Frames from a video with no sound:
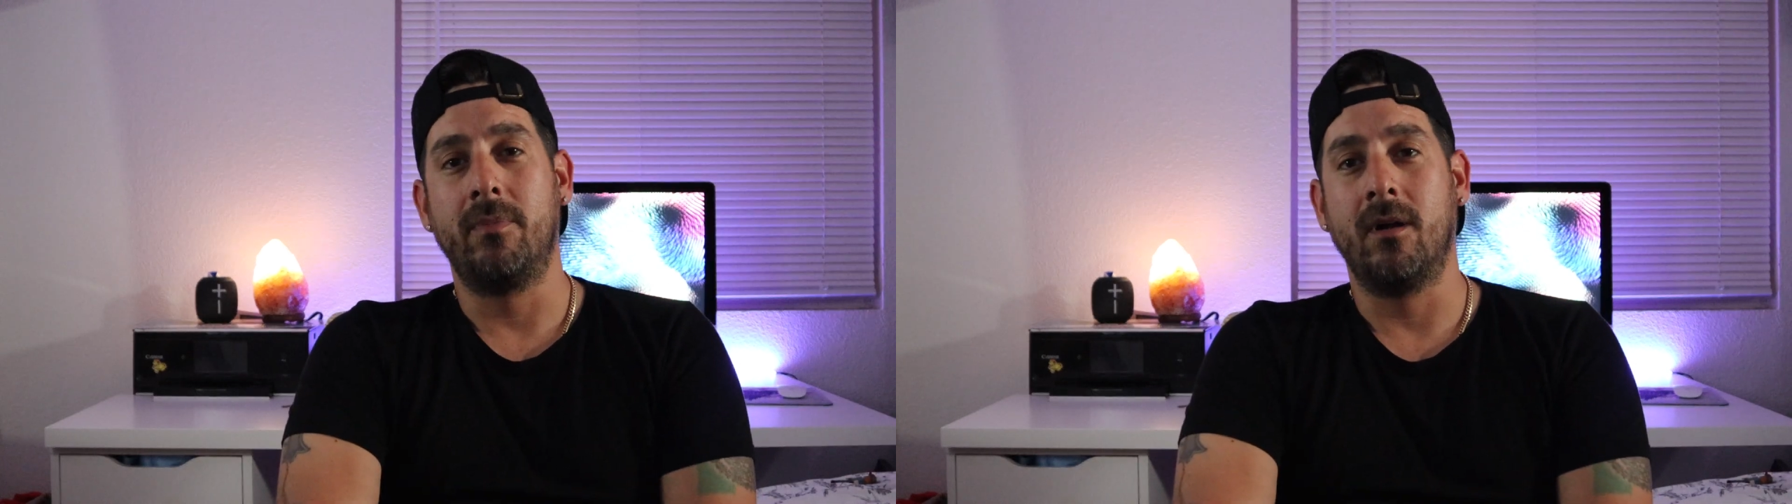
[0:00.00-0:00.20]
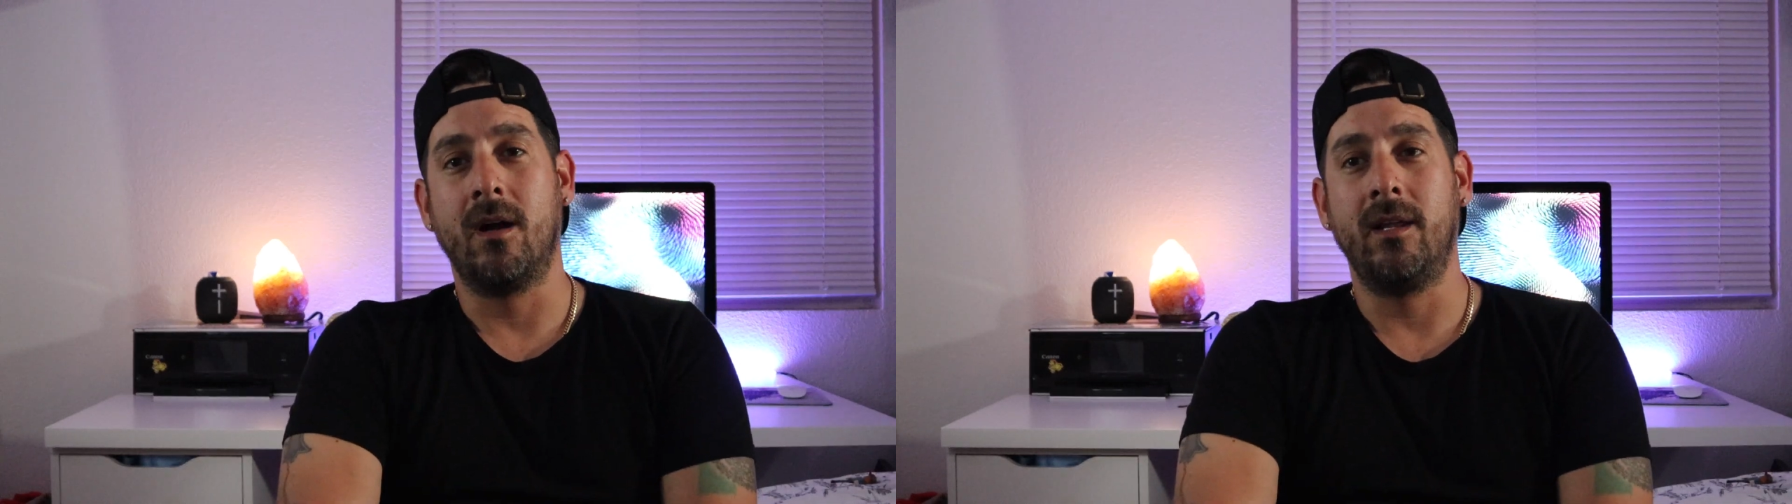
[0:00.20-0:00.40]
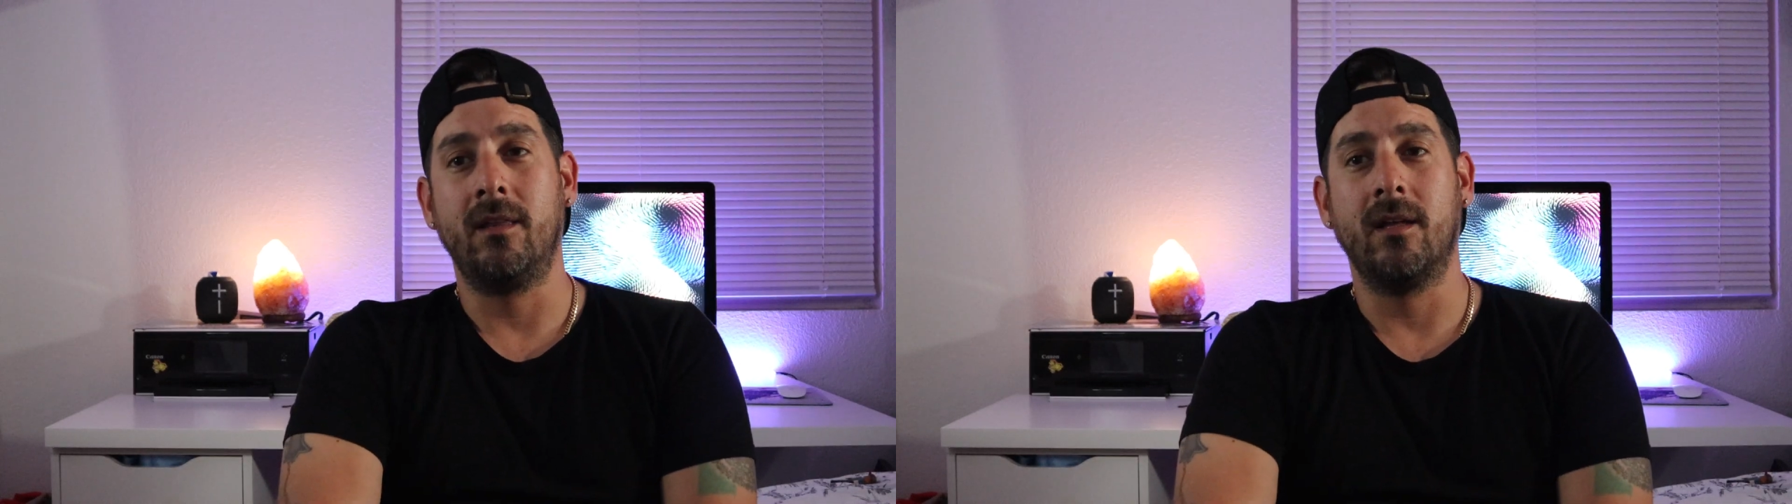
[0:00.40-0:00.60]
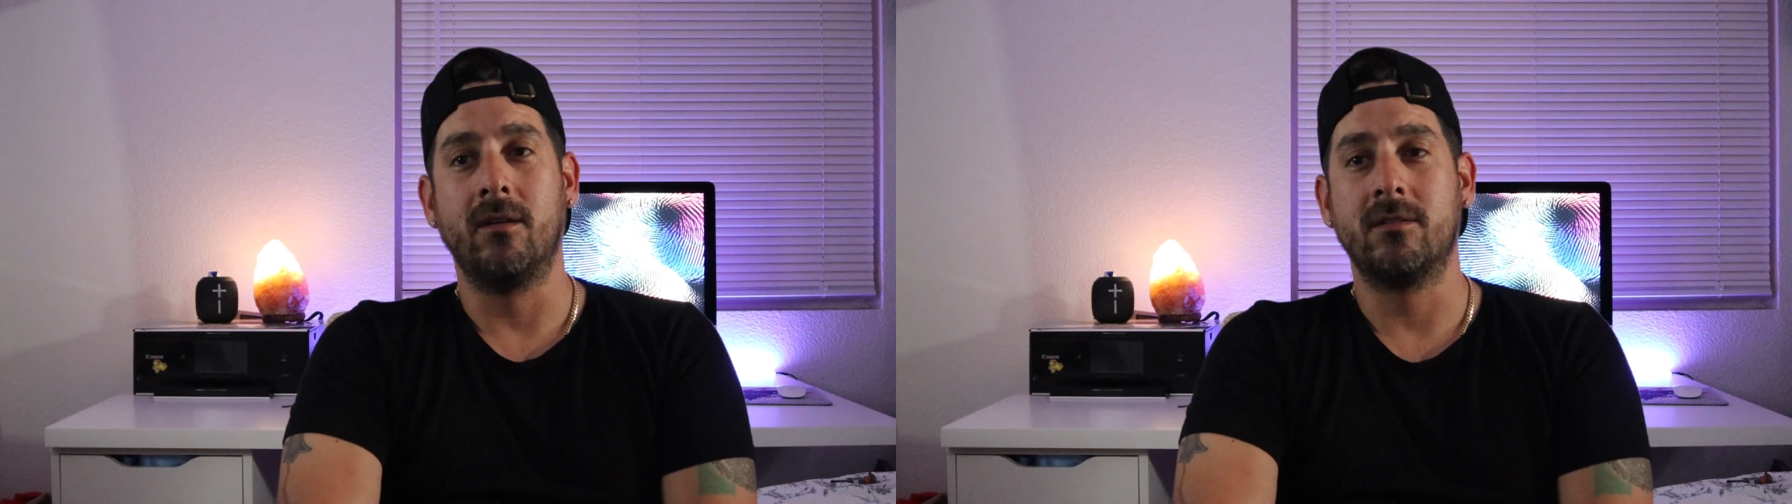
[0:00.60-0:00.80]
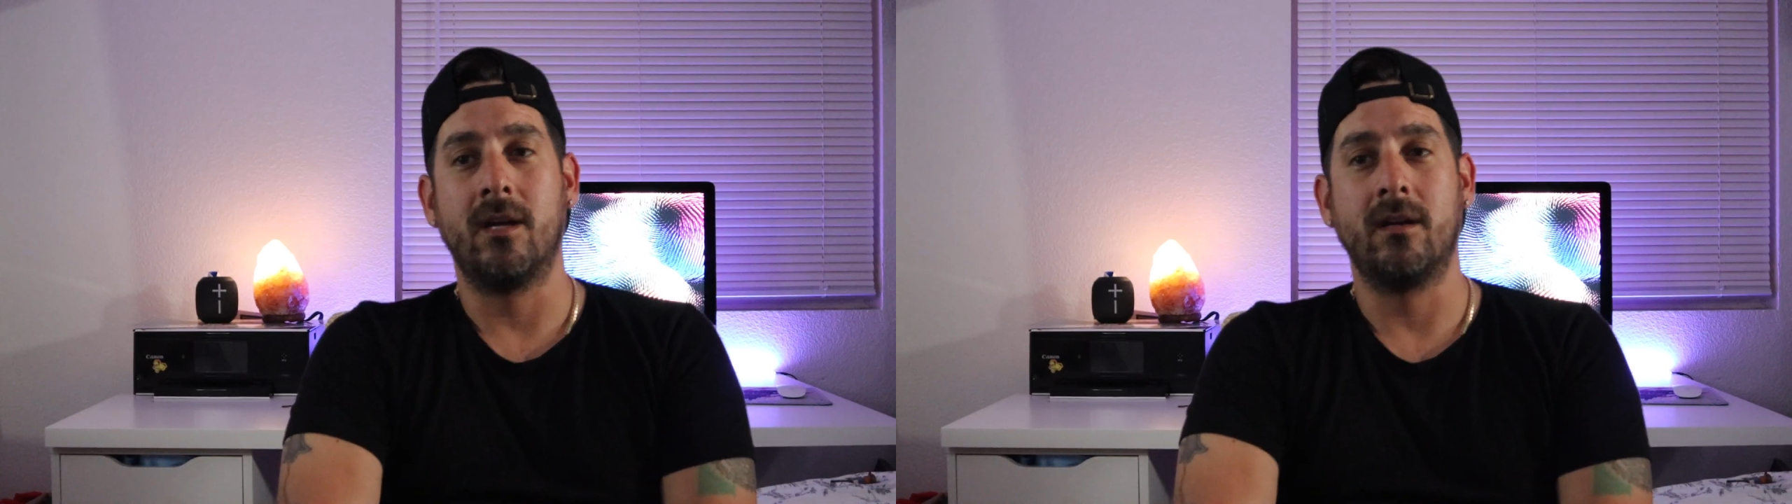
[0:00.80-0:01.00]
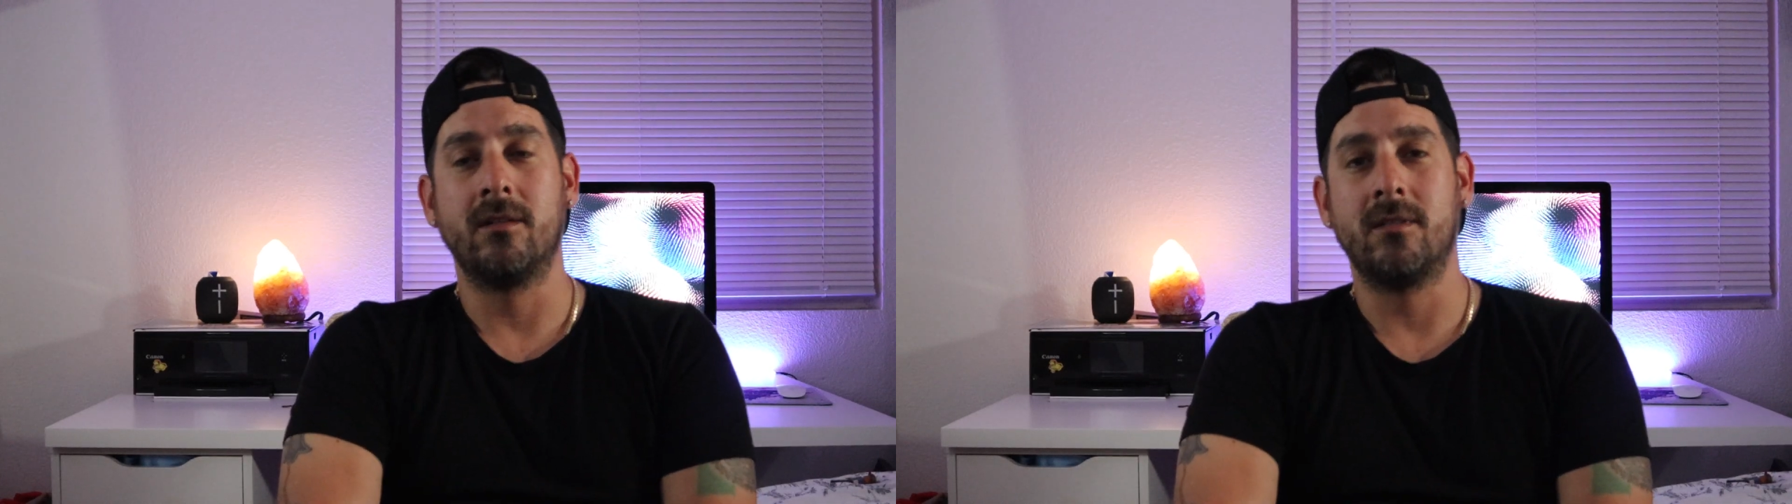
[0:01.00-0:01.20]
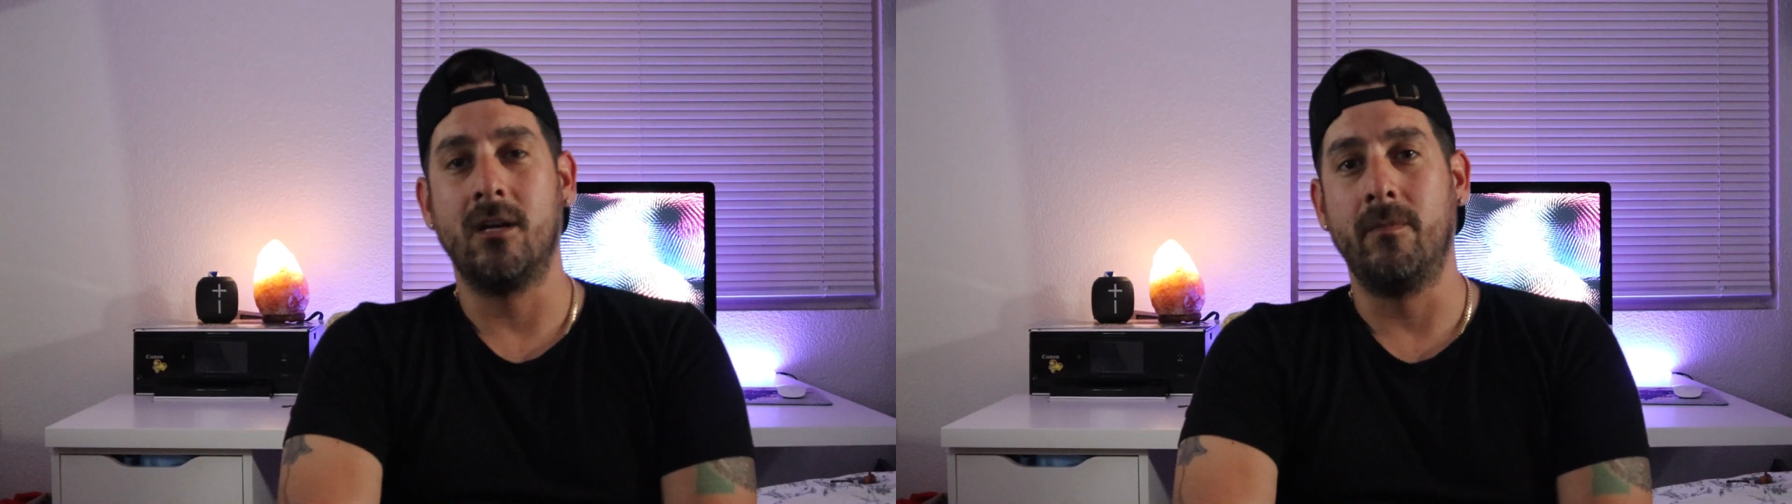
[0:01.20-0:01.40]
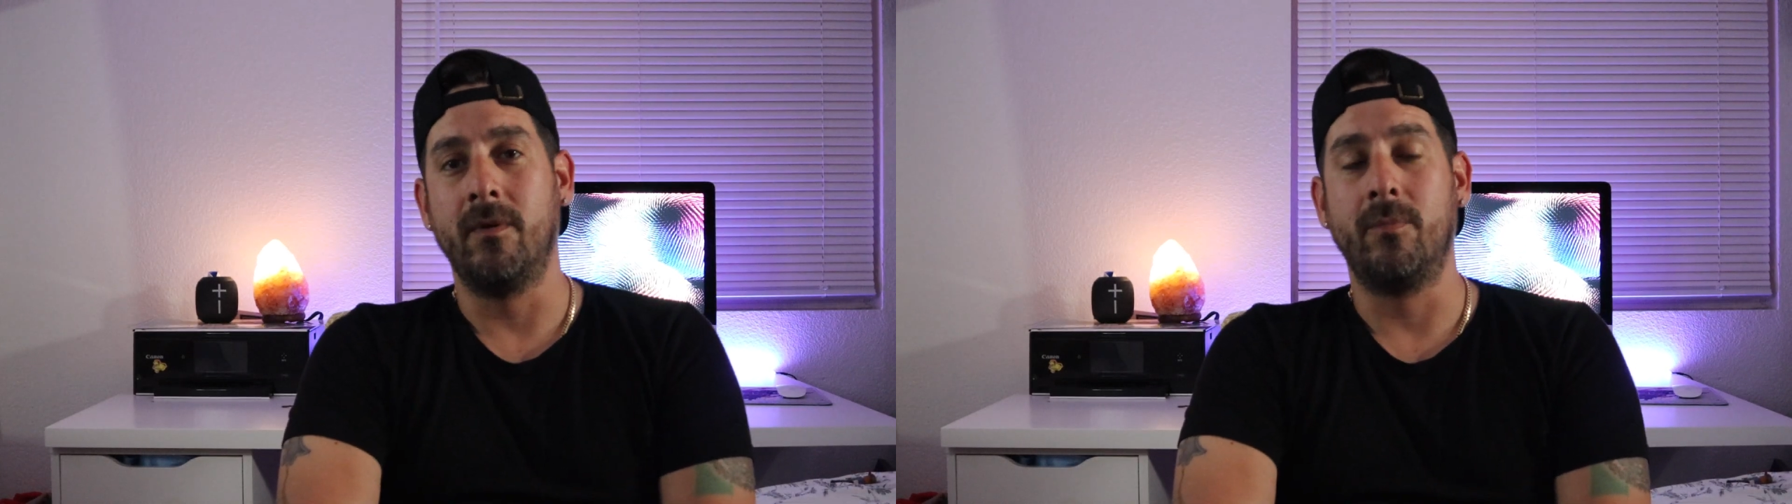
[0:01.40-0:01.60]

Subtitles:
Pagani that looks like a sub,